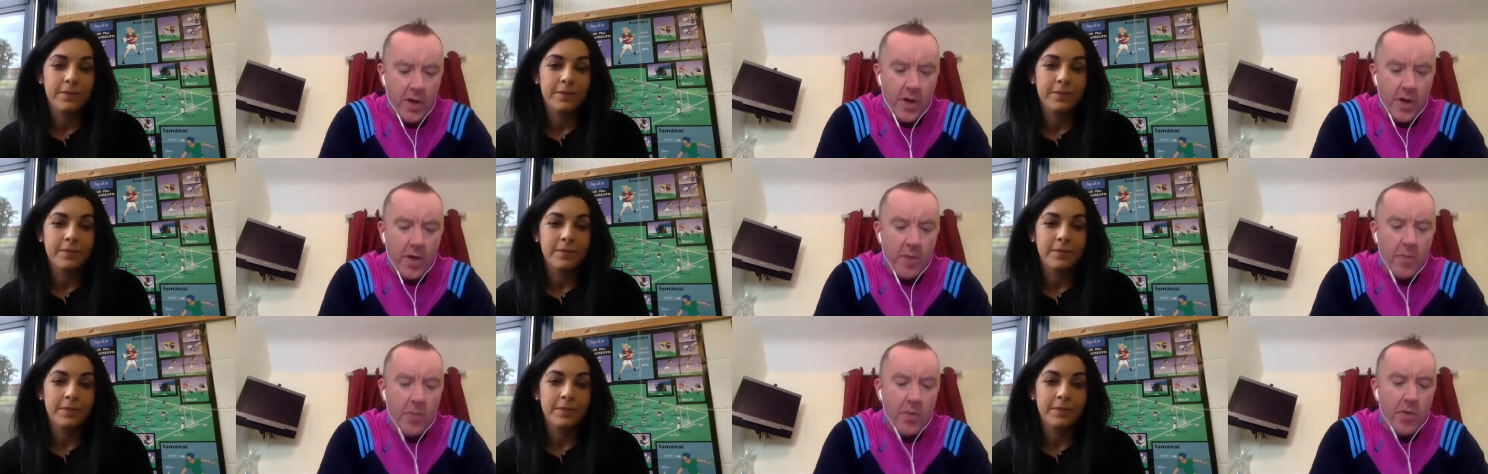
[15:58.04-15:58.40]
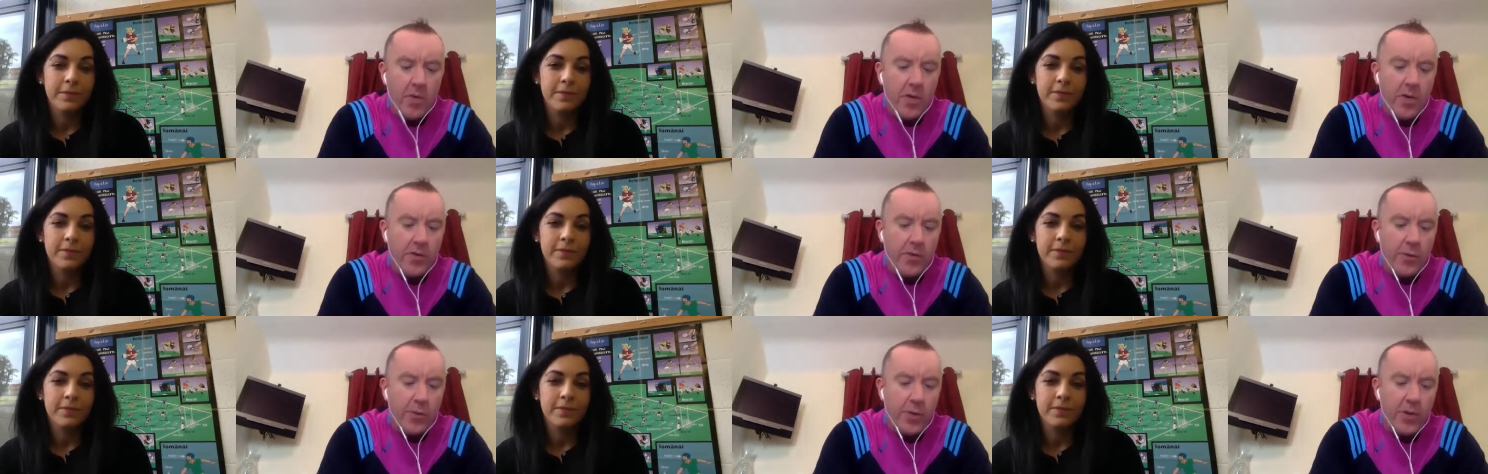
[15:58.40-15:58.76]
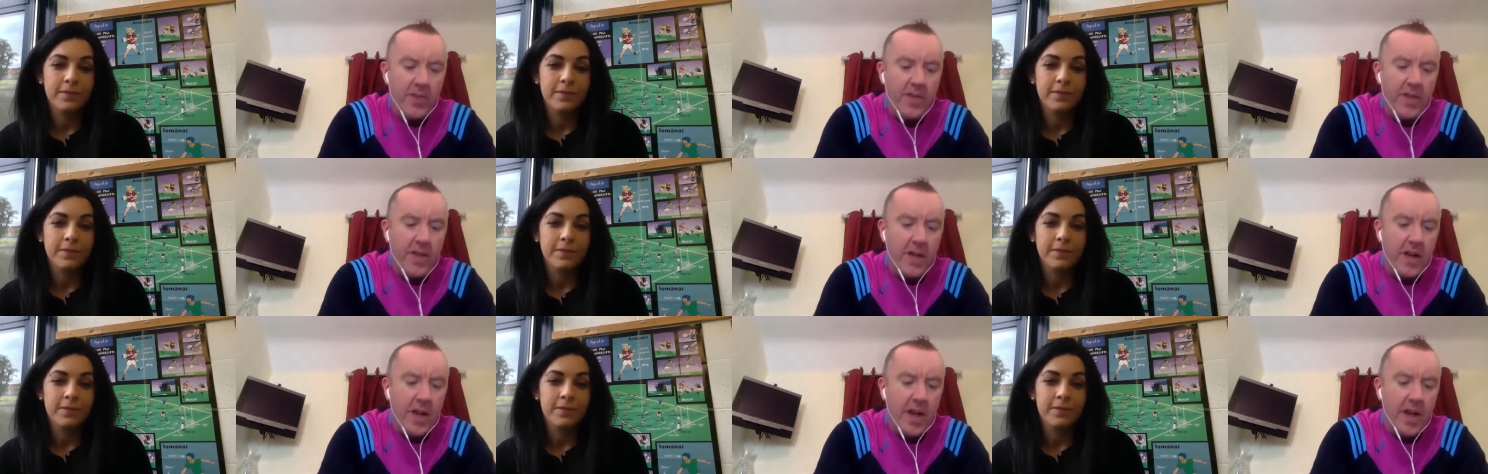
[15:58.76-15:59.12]
Speaker 1: Mara,
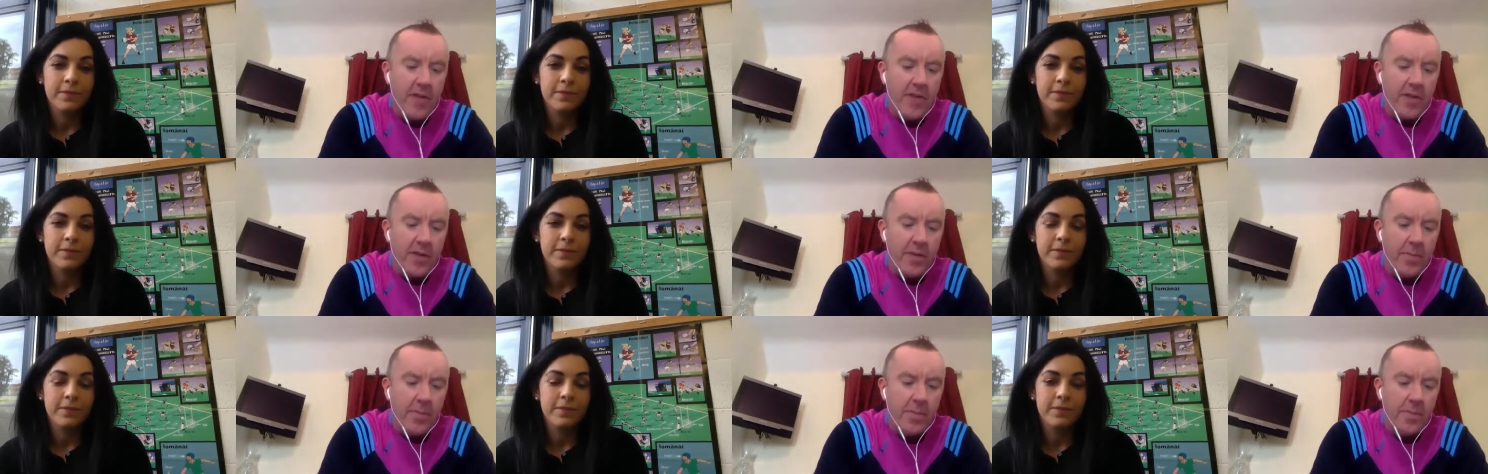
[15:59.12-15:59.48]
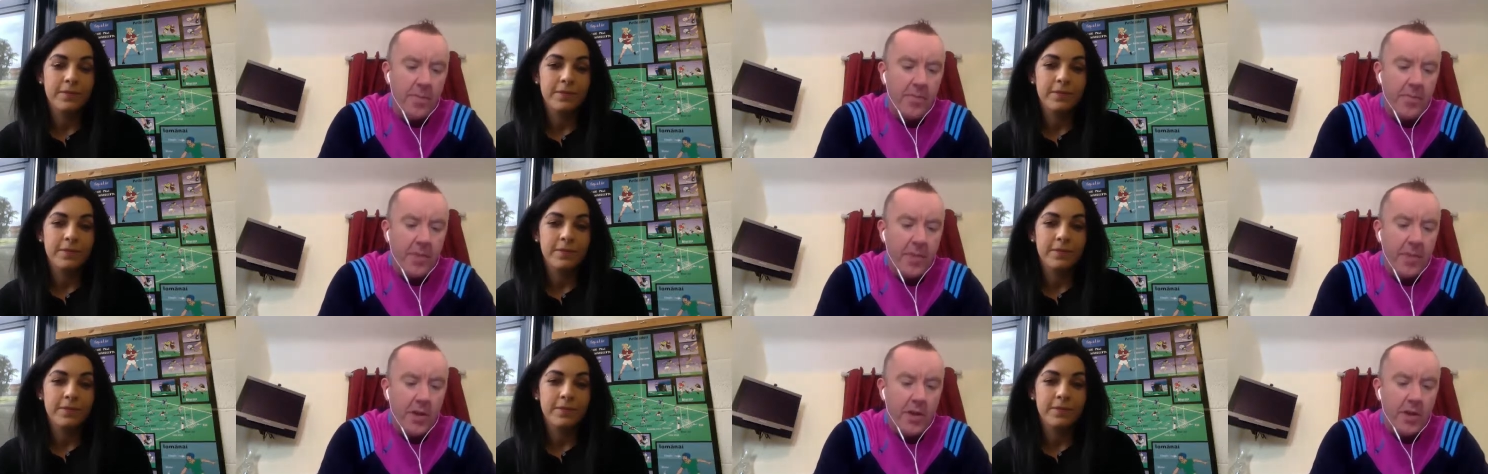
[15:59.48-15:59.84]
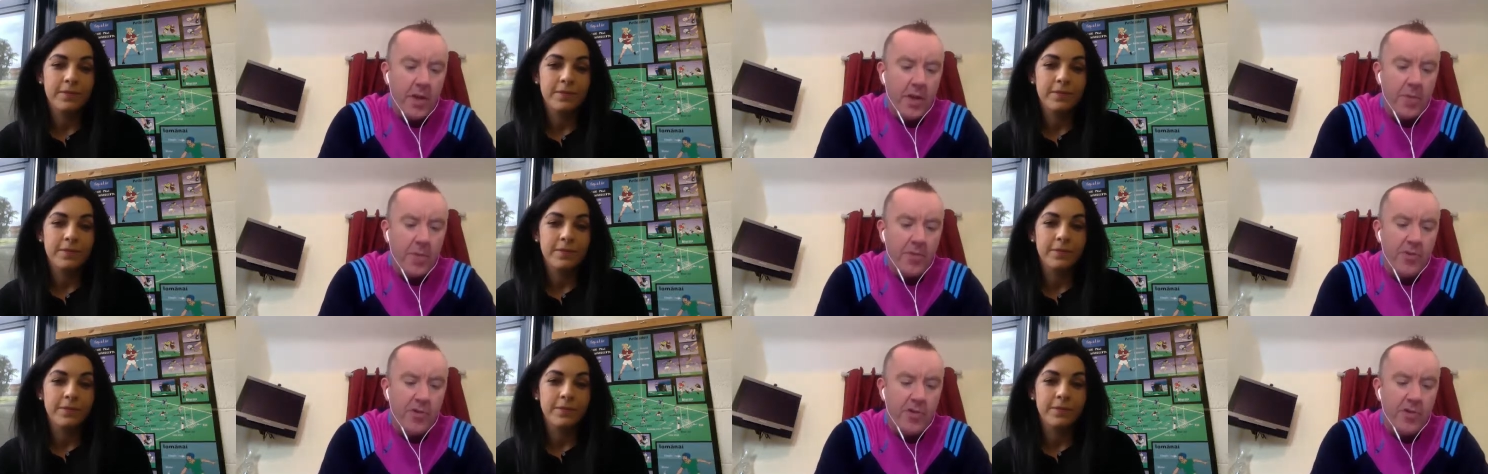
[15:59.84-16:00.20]
2011, the
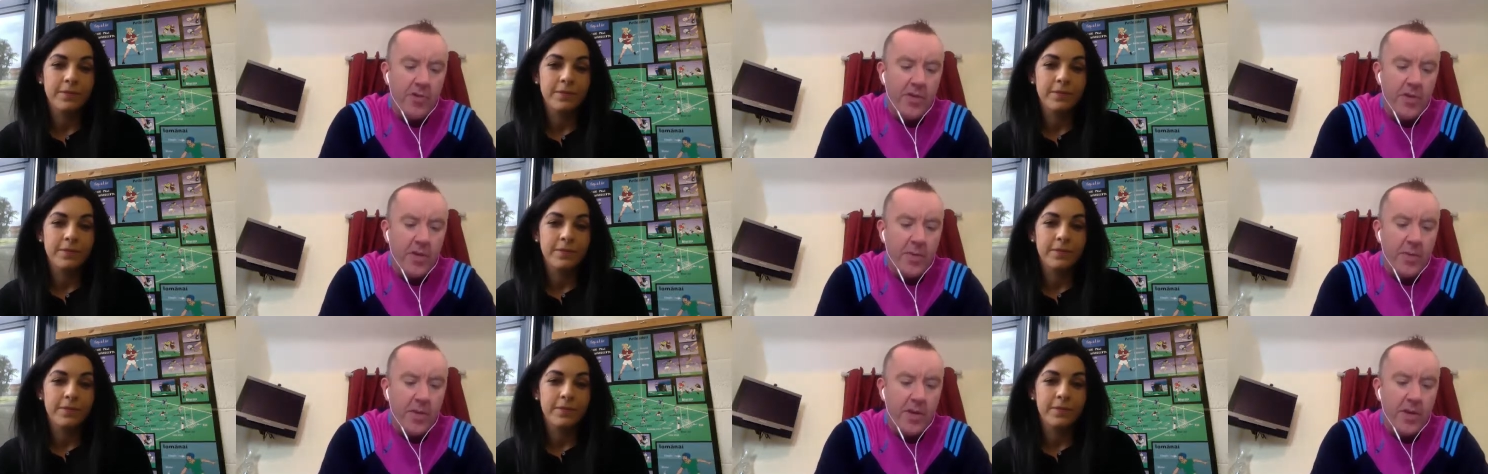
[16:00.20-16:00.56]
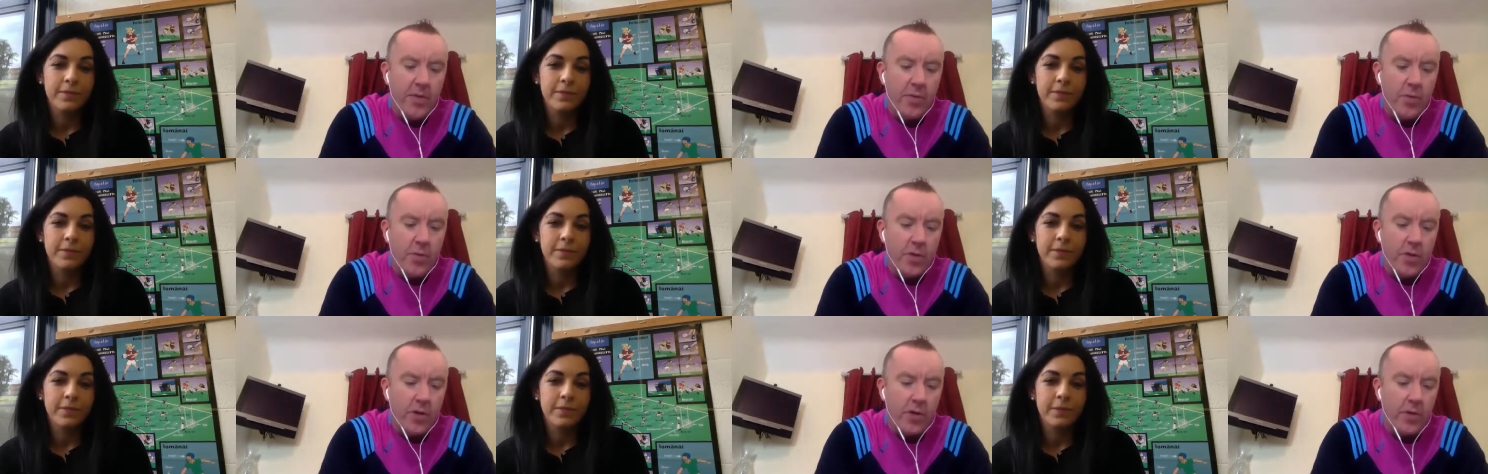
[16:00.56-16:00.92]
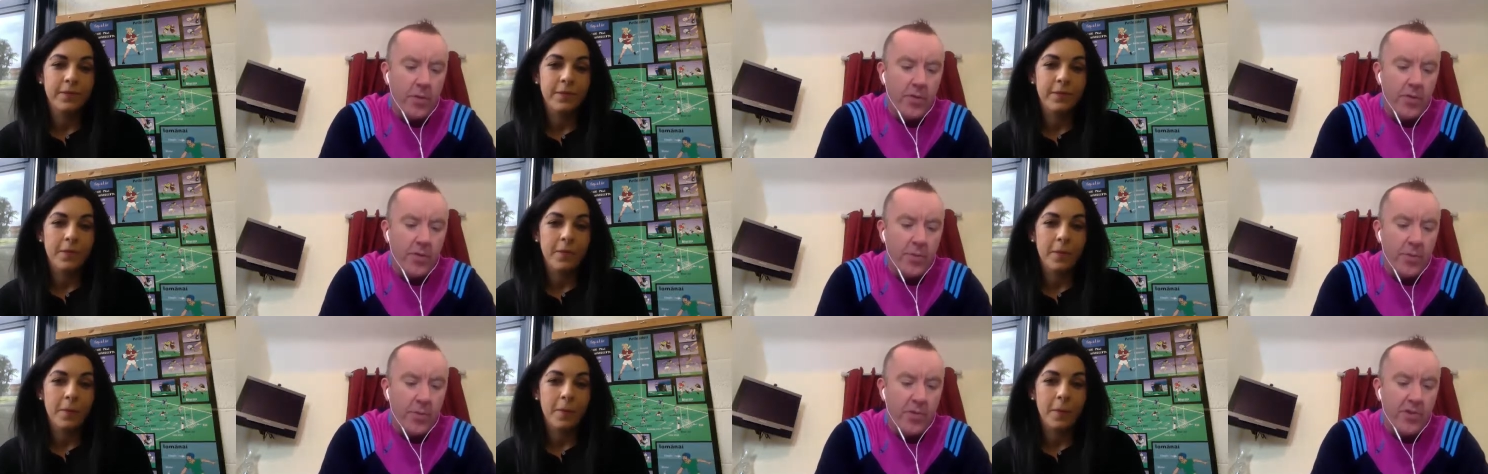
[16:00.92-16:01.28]
opportunity to begin working with
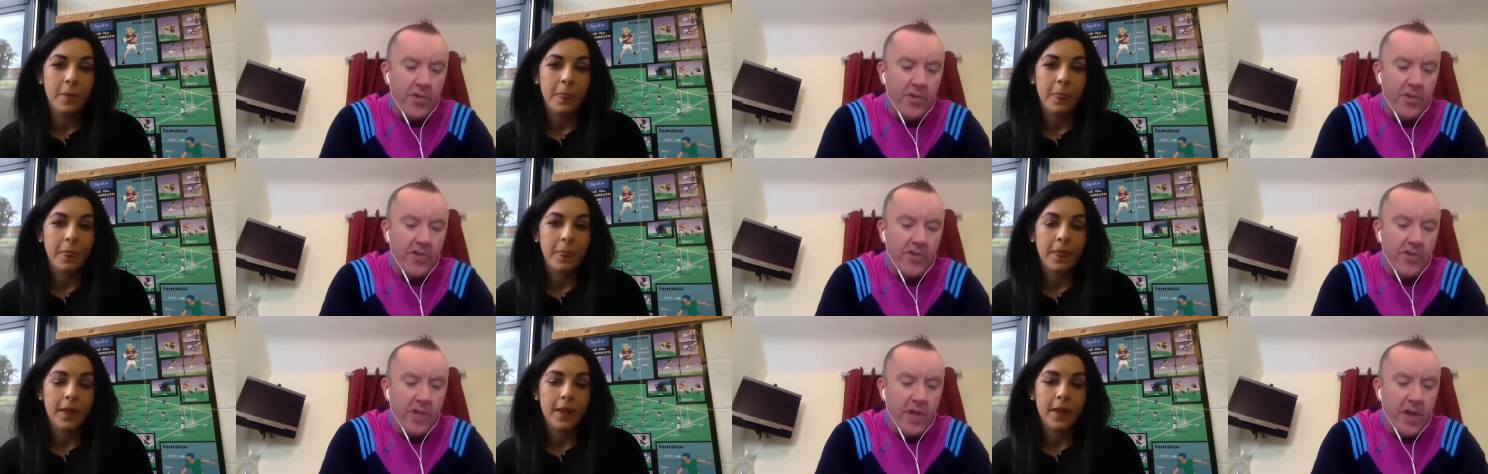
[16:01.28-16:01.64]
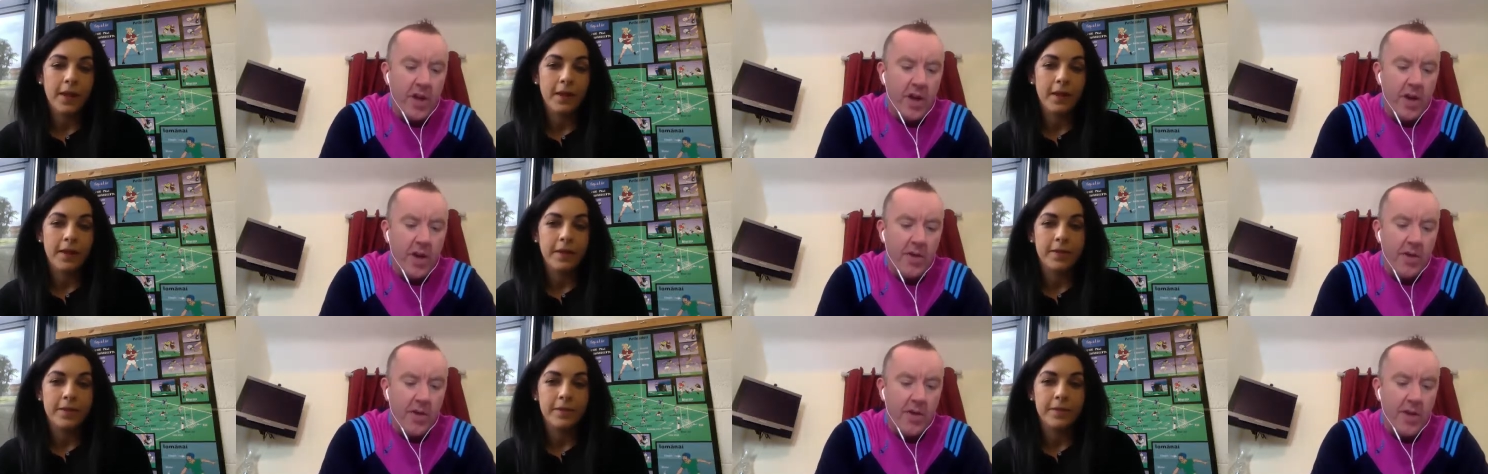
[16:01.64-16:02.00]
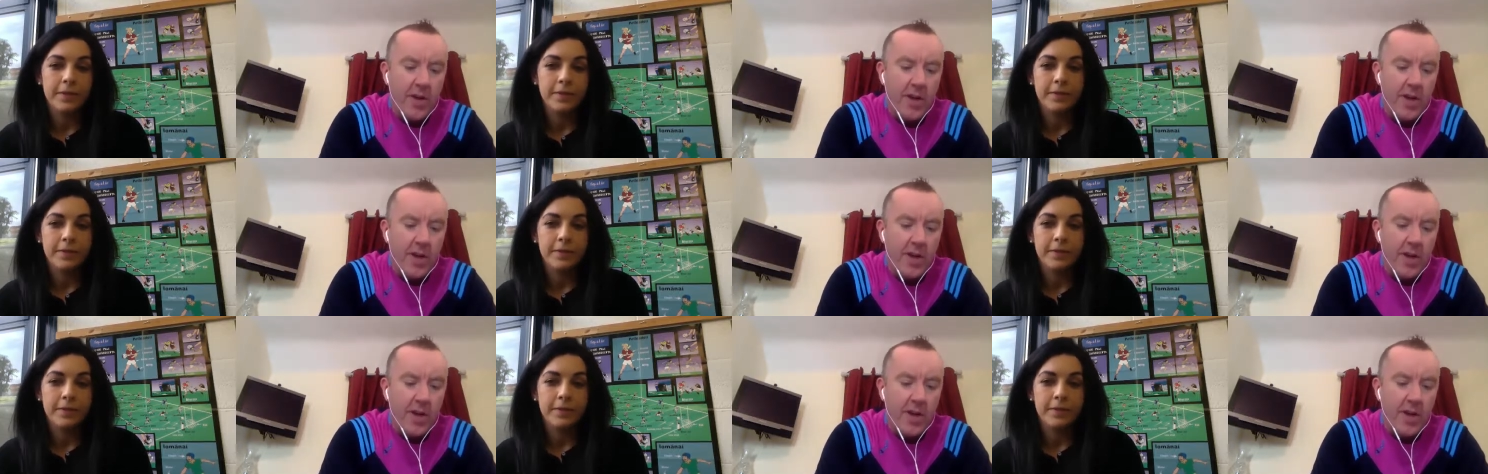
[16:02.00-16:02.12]
Sport TG4 and